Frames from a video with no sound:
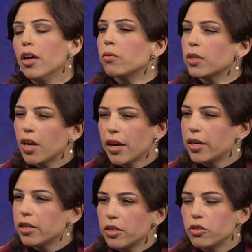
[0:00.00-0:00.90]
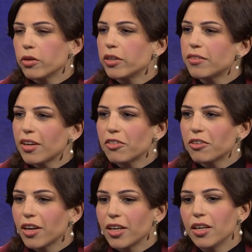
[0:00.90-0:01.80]
retire and enjoy the
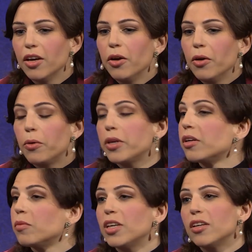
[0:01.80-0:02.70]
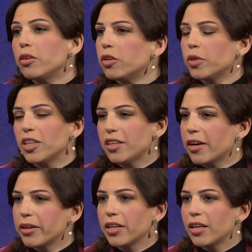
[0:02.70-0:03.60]
sunshine. Or you can be a
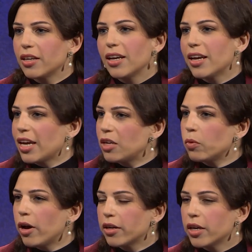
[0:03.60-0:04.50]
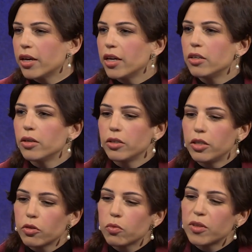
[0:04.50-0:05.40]
humanitarian aid worker. And
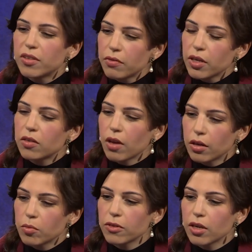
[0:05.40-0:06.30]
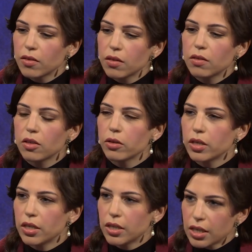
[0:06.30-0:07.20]
your specific circumstances, your
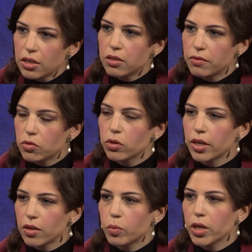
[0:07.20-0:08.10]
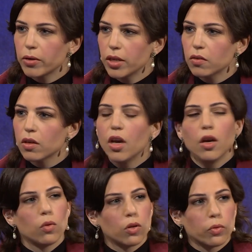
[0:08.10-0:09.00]
individual experience,
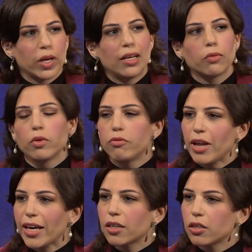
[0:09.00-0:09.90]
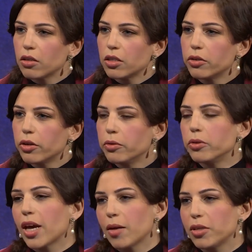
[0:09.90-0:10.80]
will really reflect on your
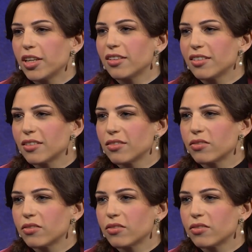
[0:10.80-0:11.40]
own happiness.